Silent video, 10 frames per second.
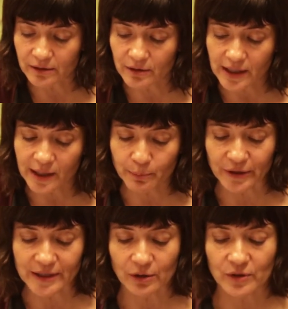to think
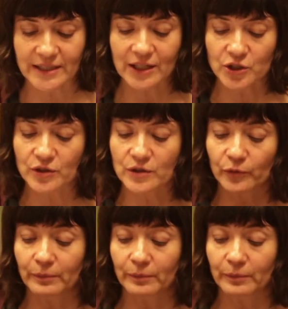about the intersections of